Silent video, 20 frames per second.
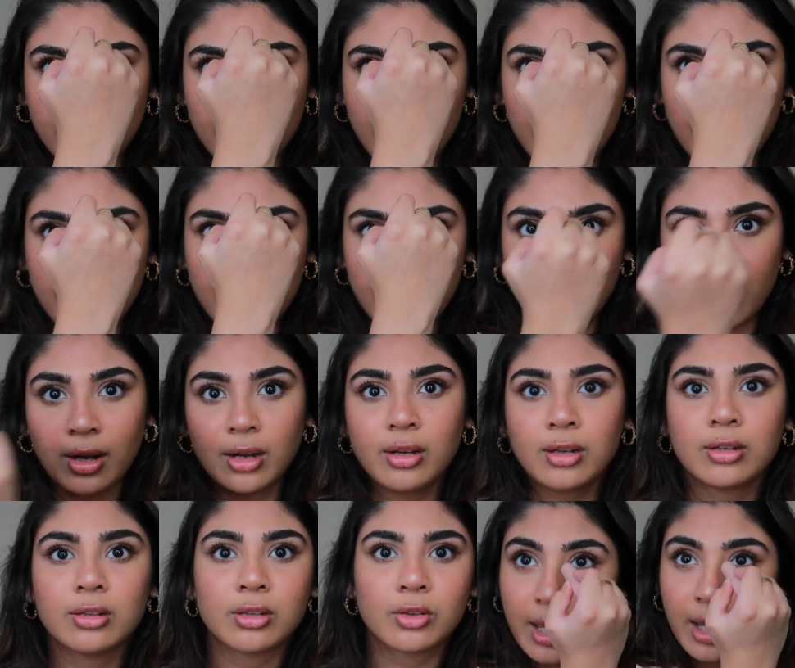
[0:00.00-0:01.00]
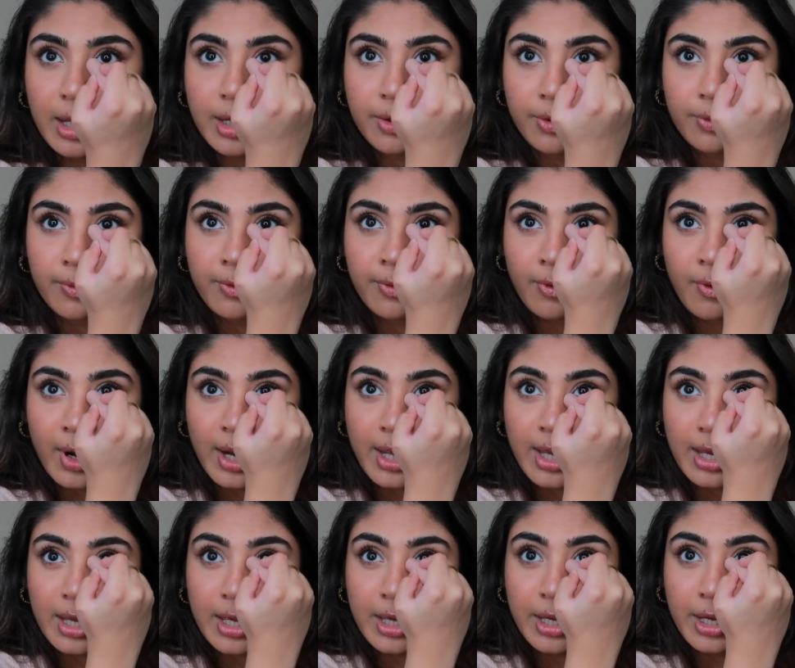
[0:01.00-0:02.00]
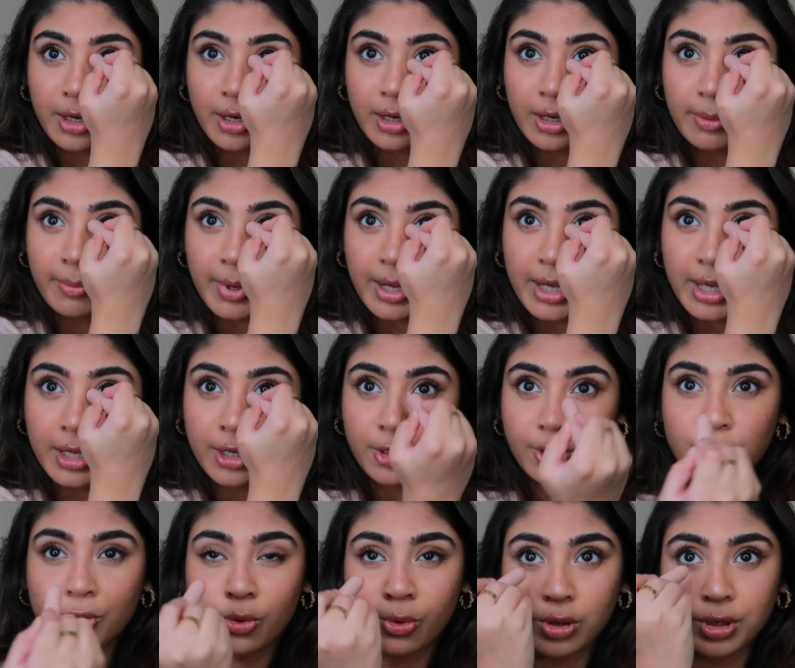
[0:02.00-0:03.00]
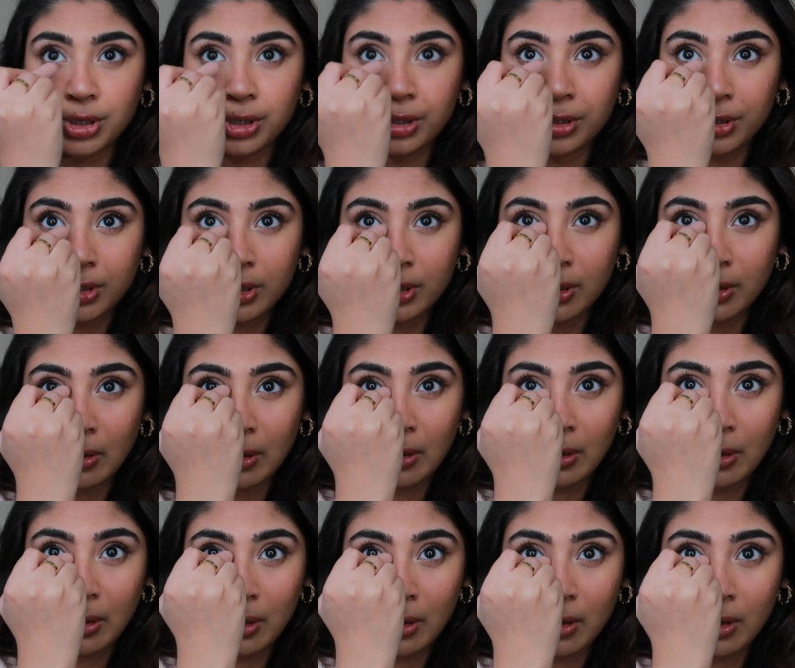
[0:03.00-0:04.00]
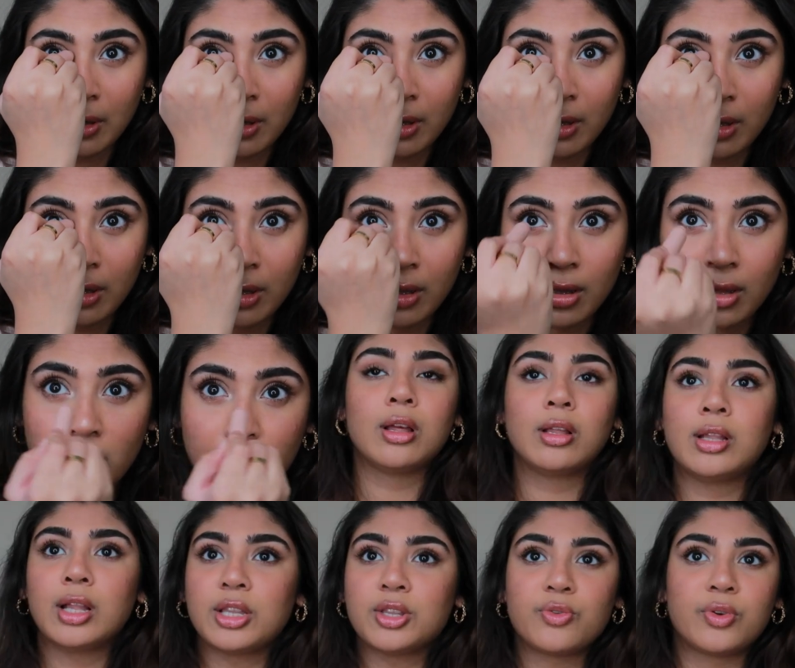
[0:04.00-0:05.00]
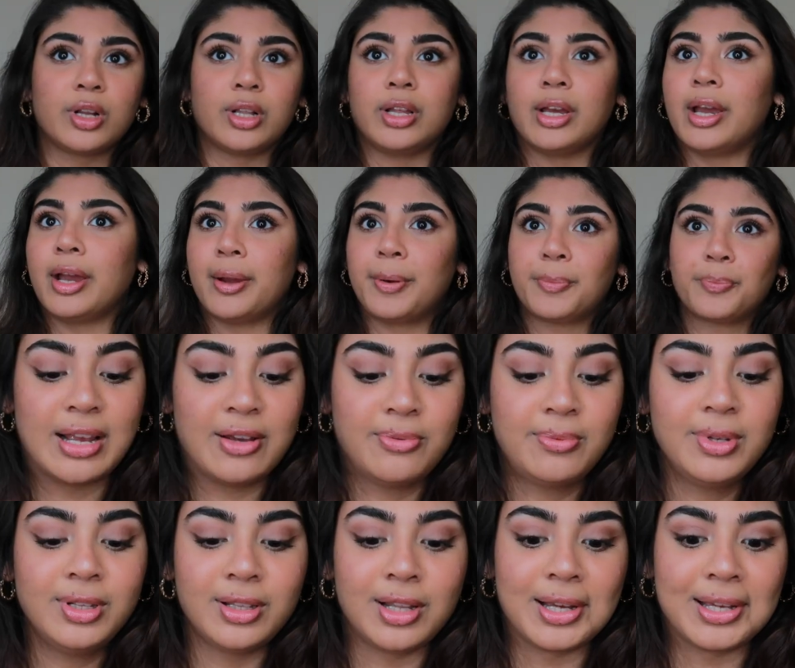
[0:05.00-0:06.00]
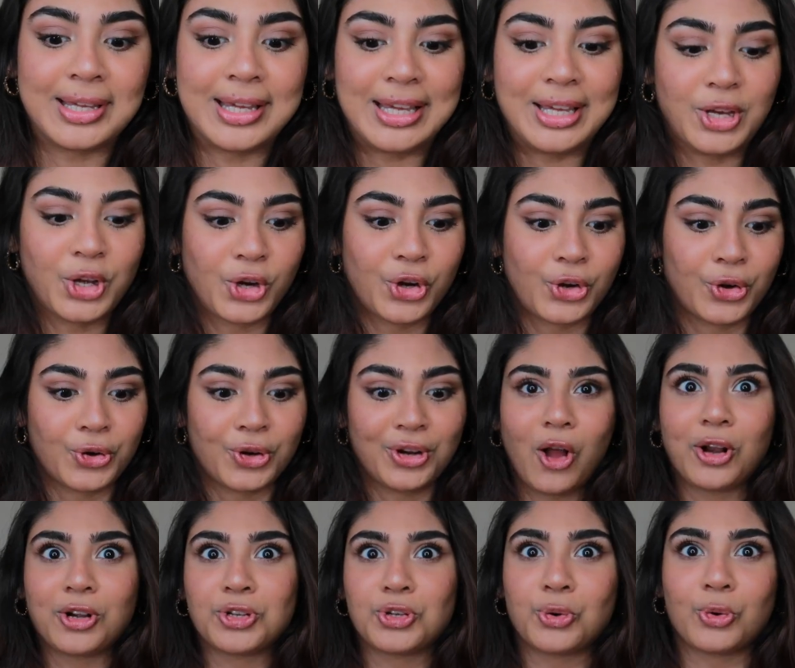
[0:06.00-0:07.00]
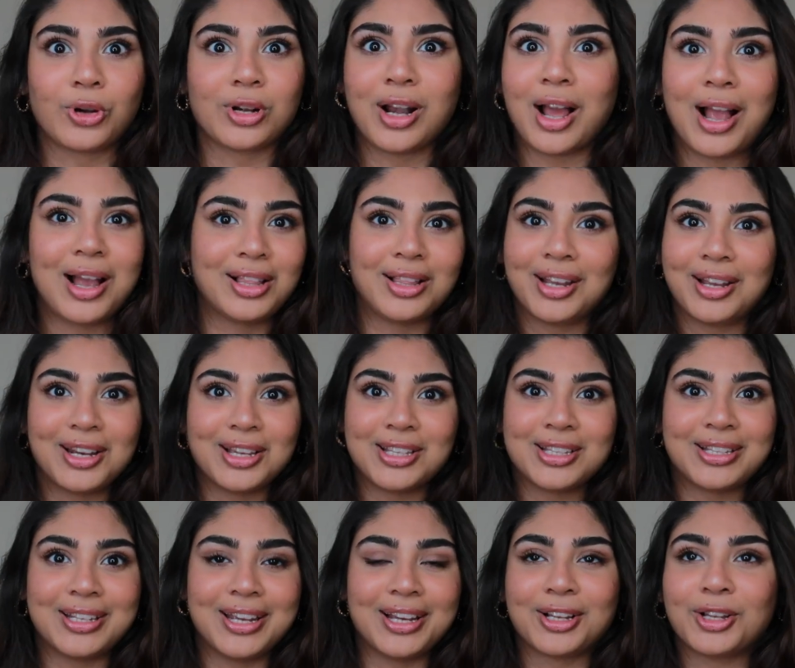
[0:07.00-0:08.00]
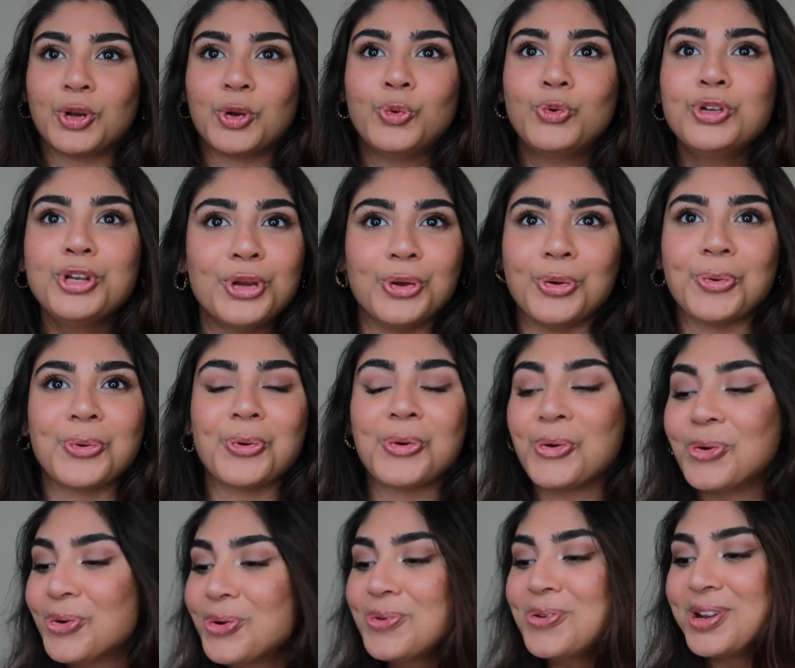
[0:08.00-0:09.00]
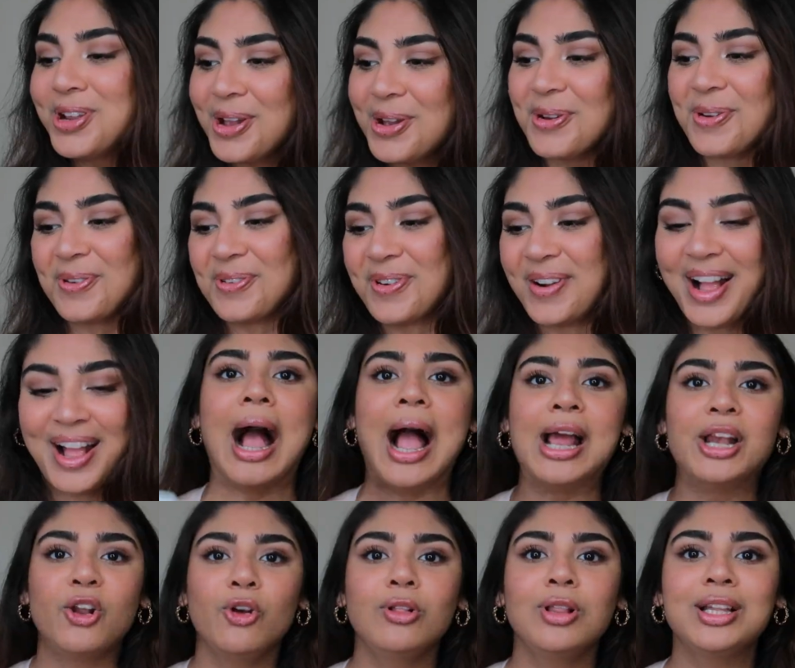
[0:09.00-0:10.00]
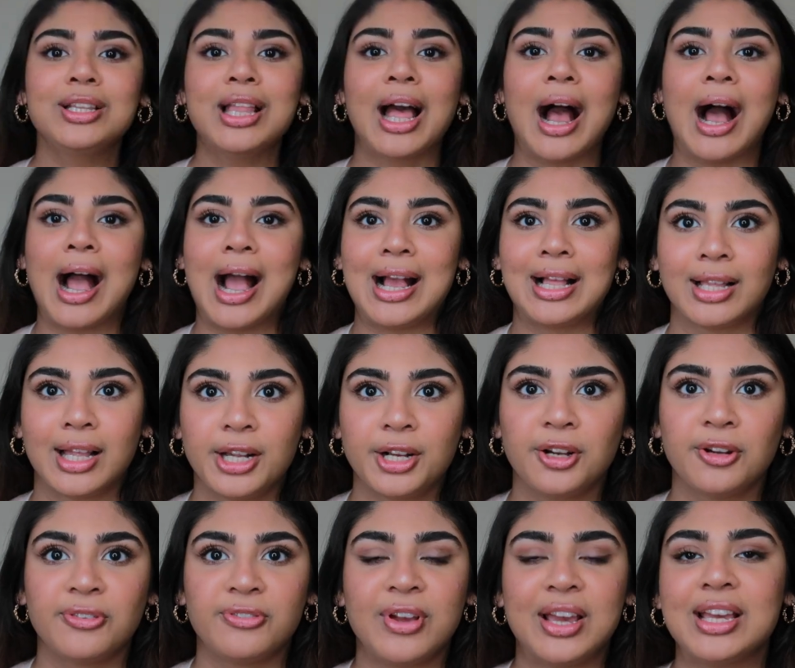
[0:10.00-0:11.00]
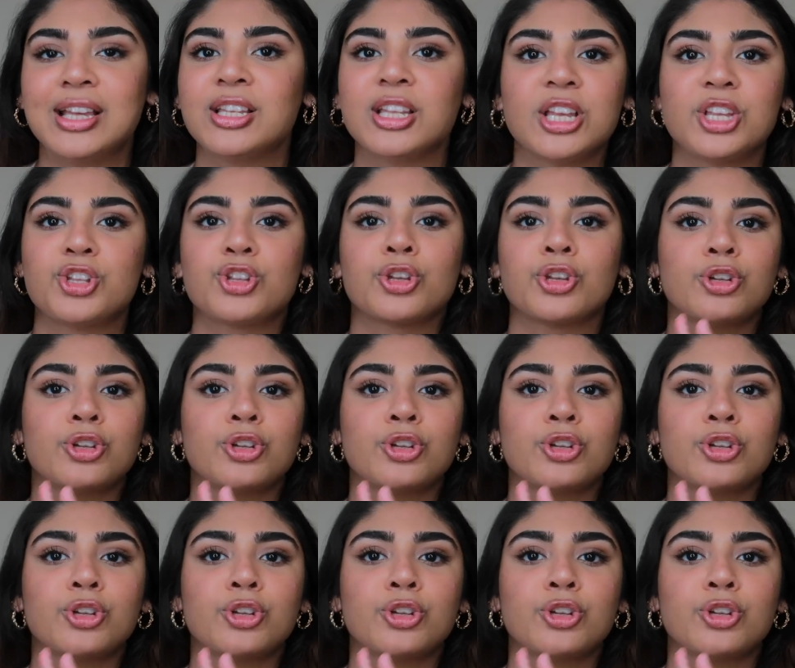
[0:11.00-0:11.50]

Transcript: right there and right here in my inner corners. And that's really it. I've been liking her contour and highlighting stick. Who knew? I know, like, the highlighter phase is